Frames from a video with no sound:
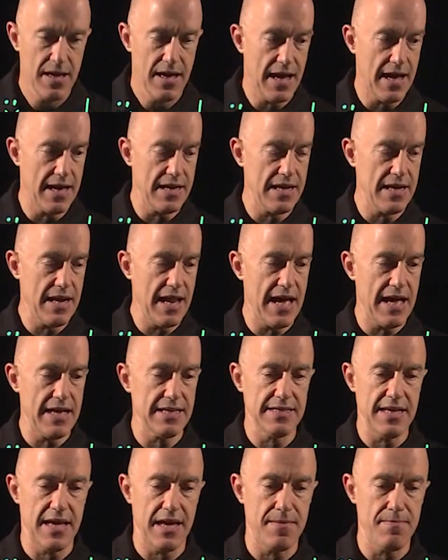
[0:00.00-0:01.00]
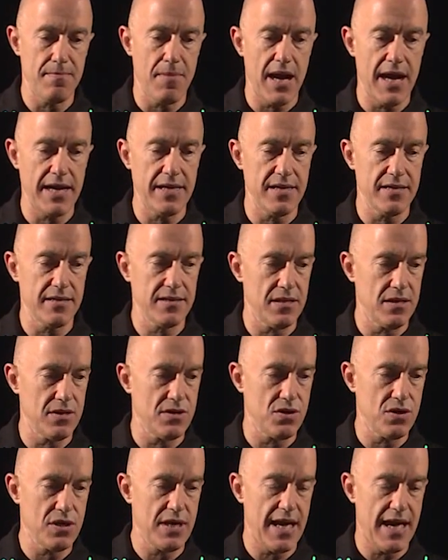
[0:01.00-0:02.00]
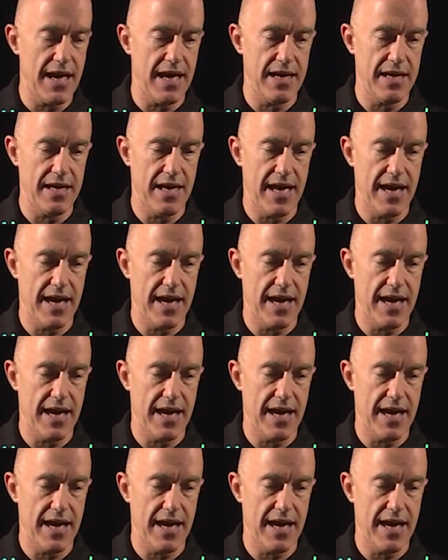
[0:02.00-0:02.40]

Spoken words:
And it has a minus little k